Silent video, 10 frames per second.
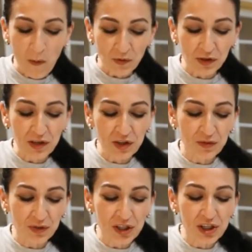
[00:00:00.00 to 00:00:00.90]
So this is
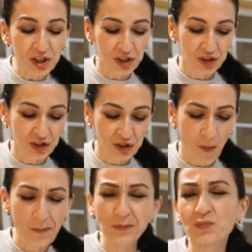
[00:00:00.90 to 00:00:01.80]
deliciousness.
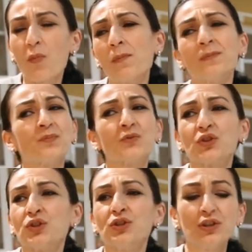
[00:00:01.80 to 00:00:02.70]
Mm-hmm.
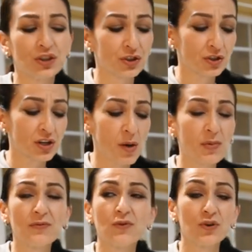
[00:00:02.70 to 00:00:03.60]
So delicious. Grab
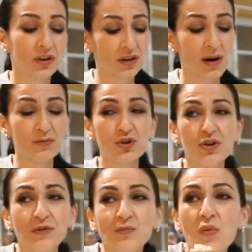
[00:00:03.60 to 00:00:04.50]
a fork, come
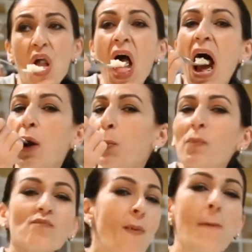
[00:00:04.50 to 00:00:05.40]
join.
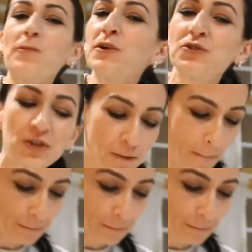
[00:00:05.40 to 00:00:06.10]
That's it.